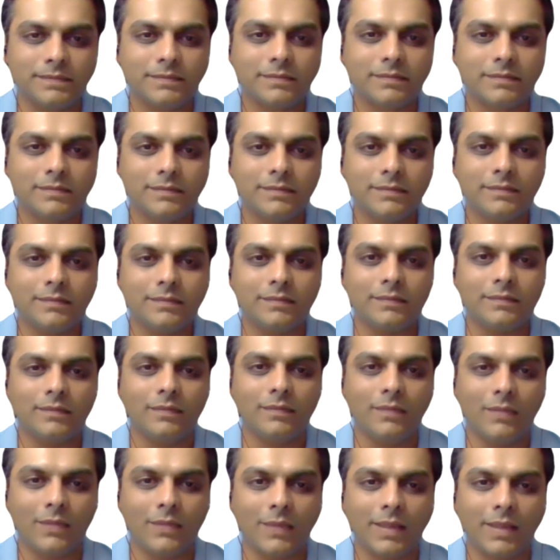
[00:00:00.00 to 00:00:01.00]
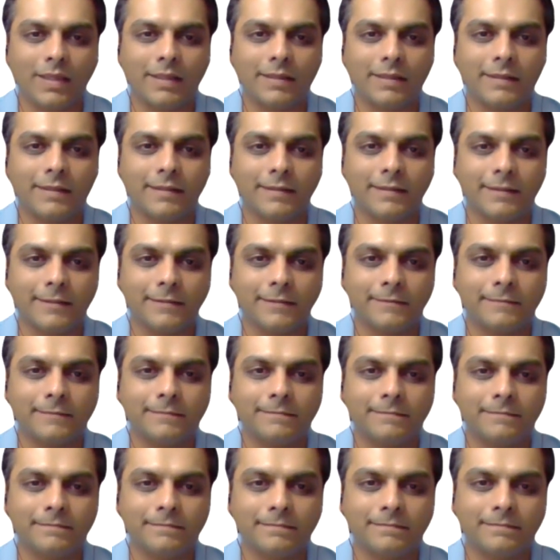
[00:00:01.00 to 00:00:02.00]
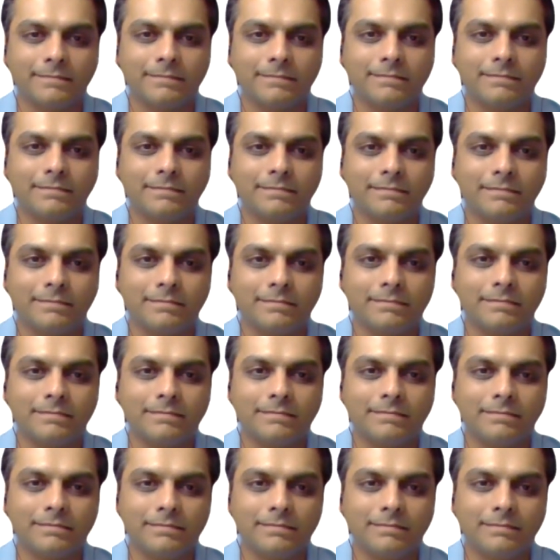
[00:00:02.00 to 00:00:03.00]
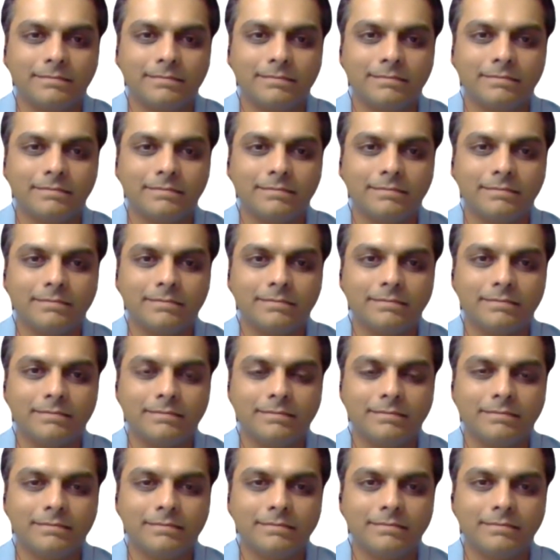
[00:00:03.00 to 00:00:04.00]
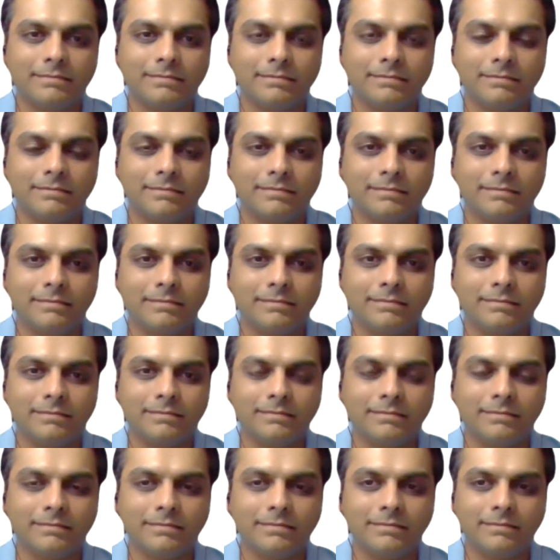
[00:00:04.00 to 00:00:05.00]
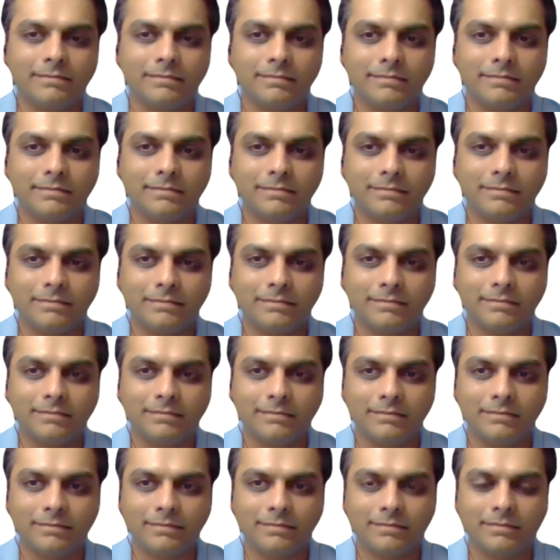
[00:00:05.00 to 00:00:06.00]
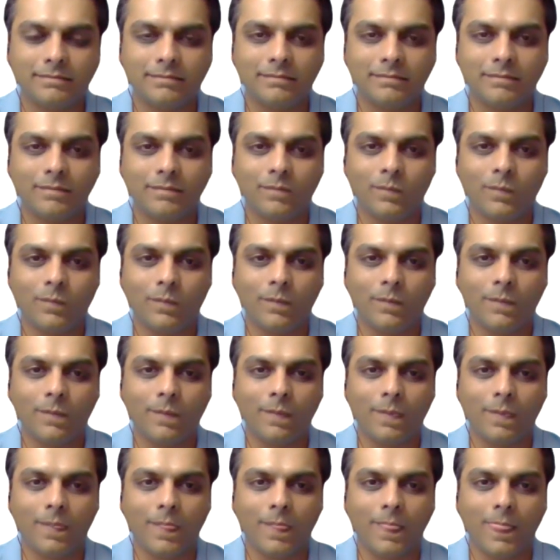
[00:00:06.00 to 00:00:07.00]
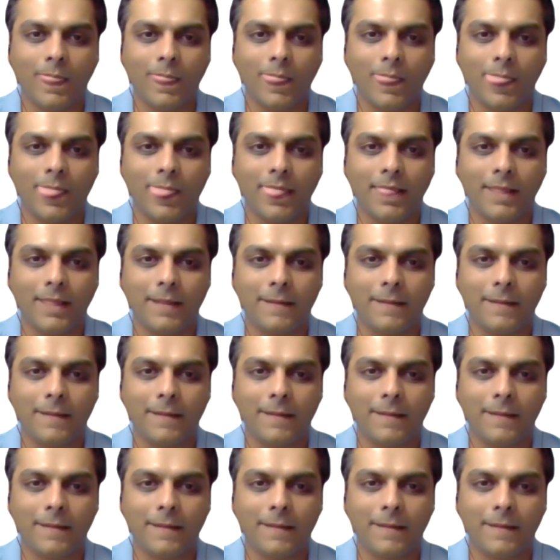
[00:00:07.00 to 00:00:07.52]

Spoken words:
(not speaking)